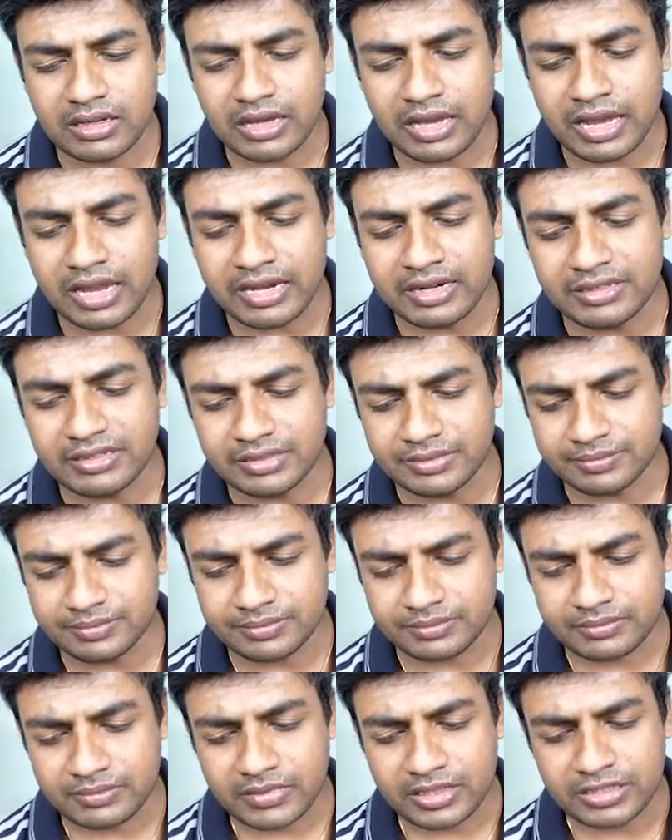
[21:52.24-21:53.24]
and
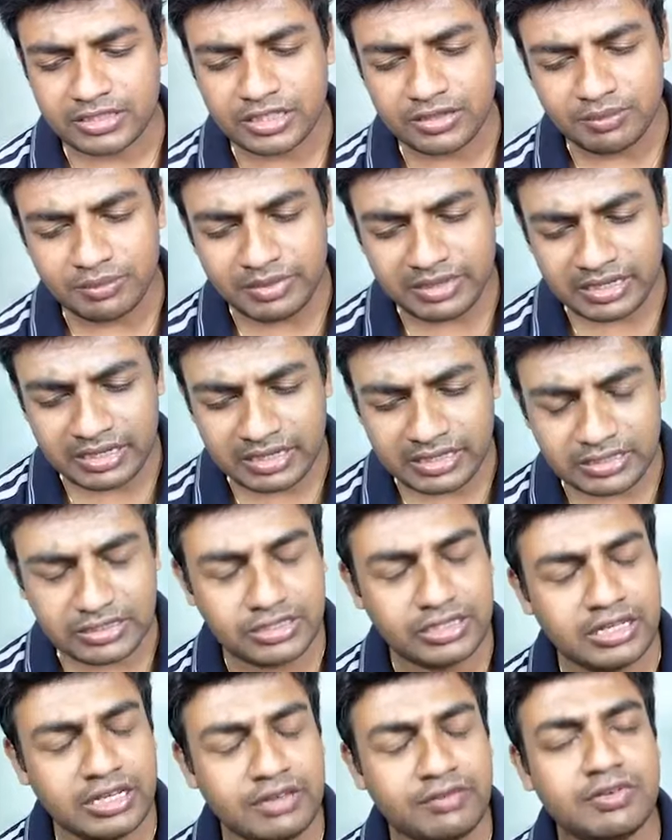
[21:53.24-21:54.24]
she,
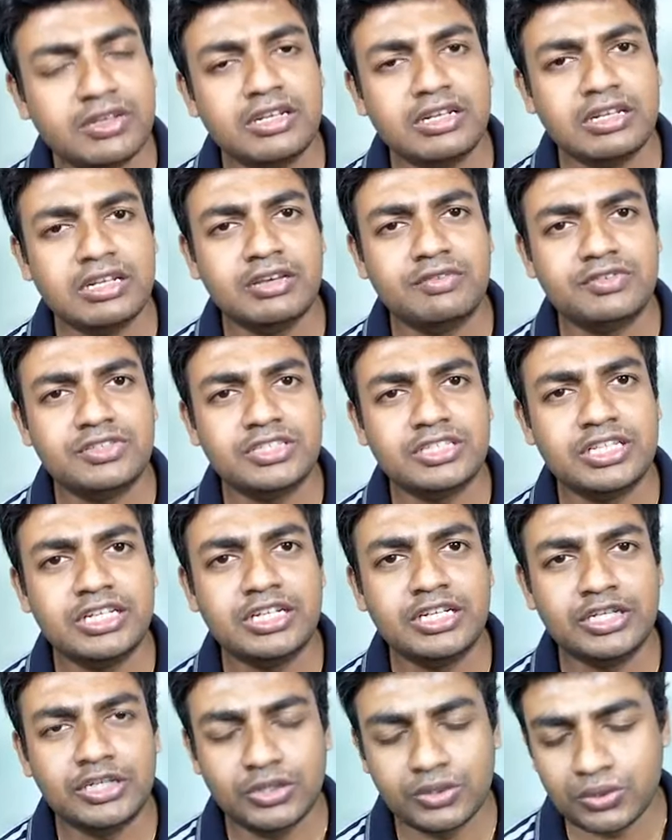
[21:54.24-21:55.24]
even if she
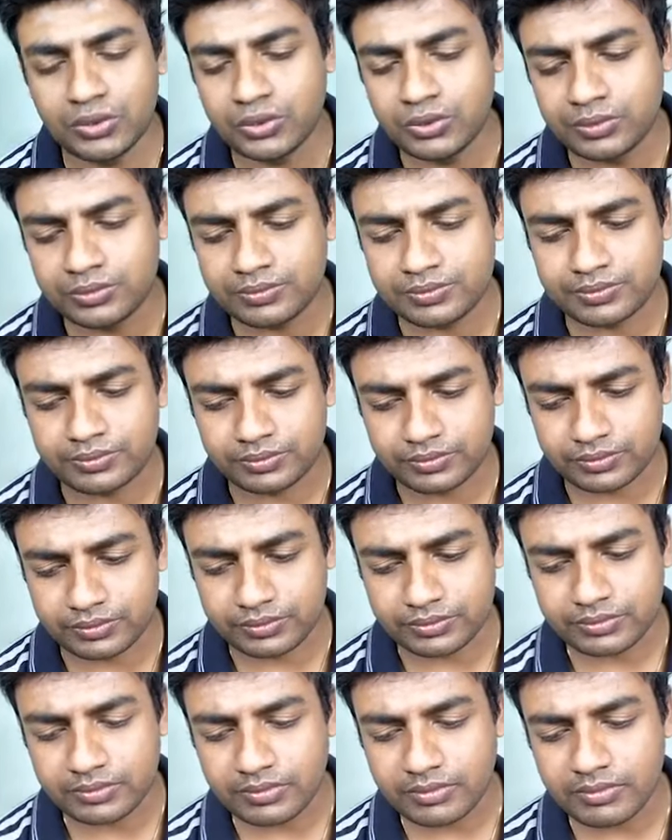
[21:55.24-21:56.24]
knew
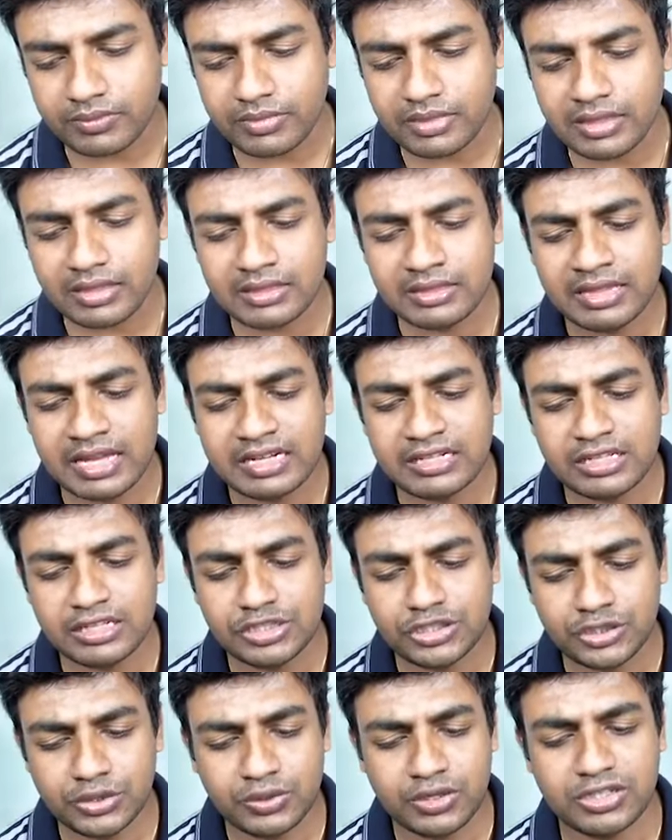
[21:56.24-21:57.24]
that the
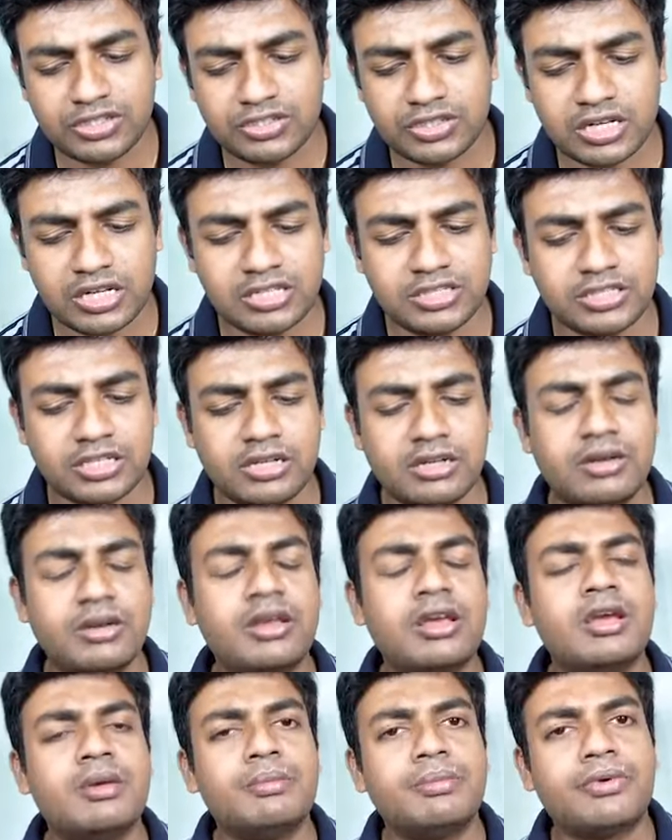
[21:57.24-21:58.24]
Jewish culture
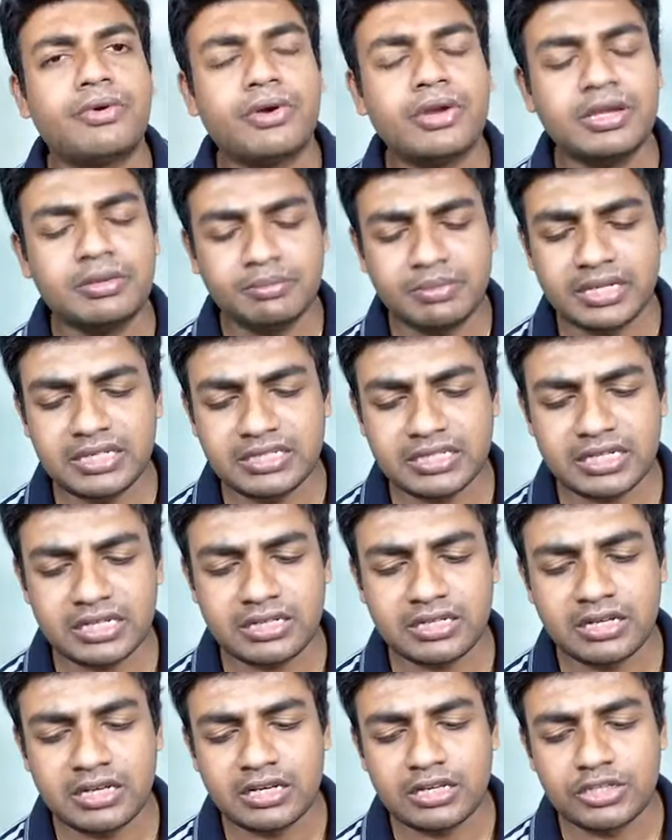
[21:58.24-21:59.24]

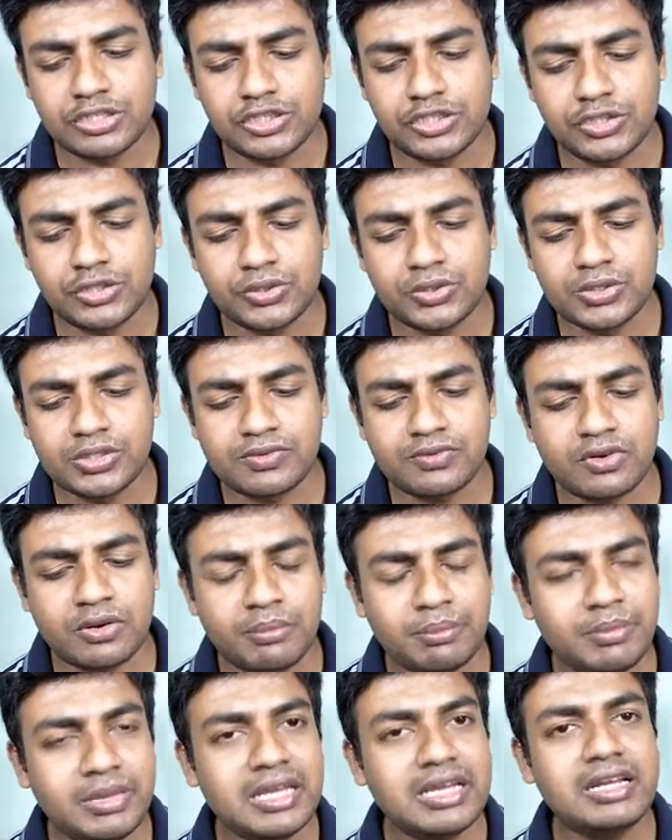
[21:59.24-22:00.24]
prohibited Jews
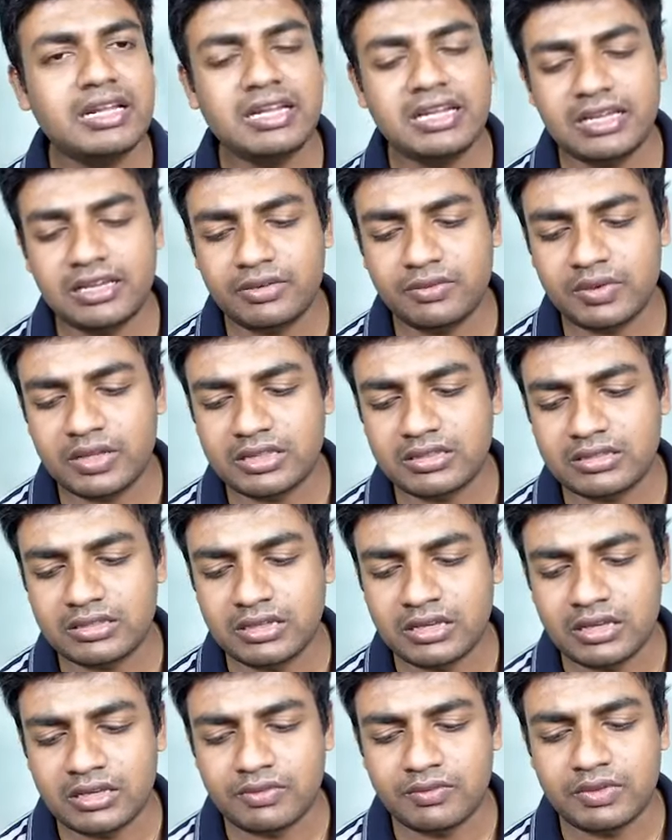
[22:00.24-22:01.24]
from mingling
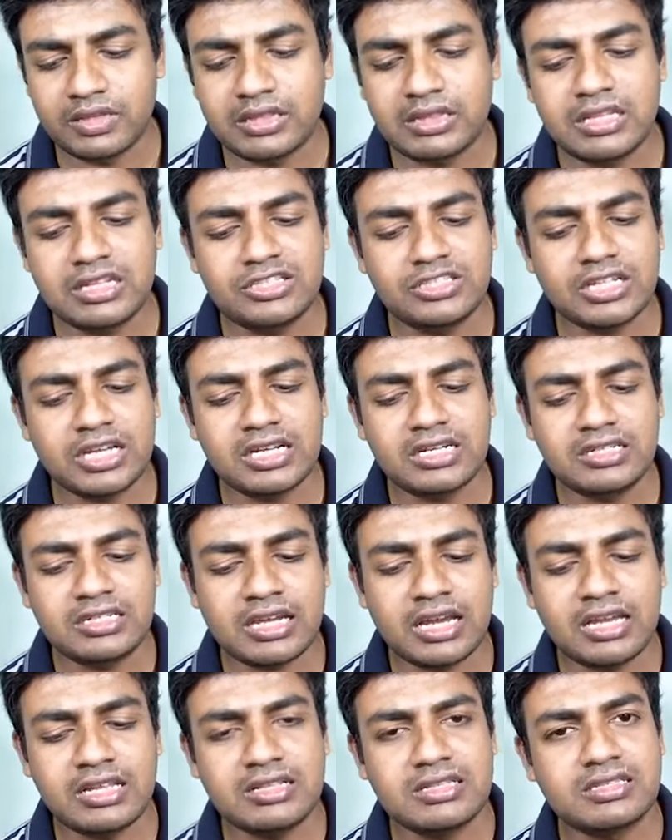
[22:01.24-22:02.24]
with the
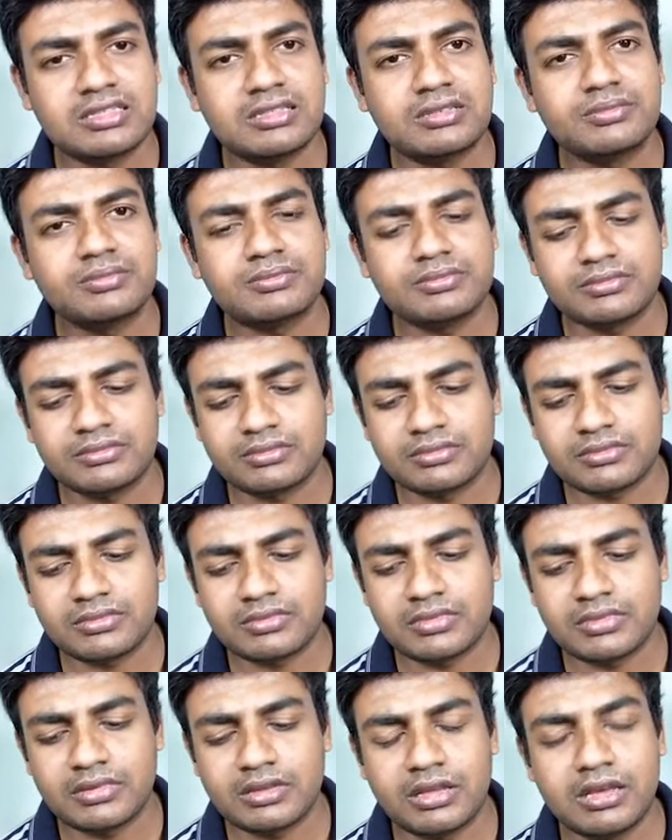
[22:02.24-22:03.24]
Gentiles,
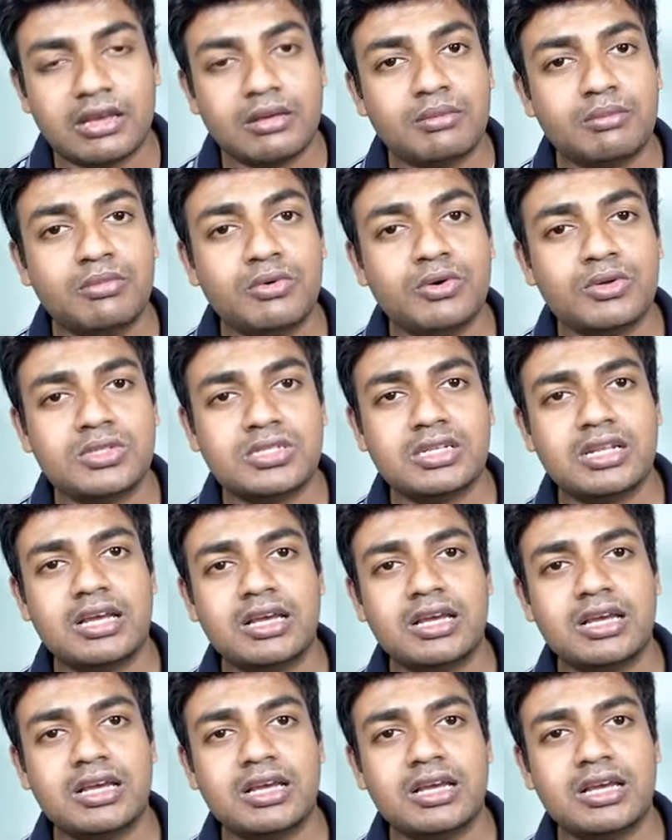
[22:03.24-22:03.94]
most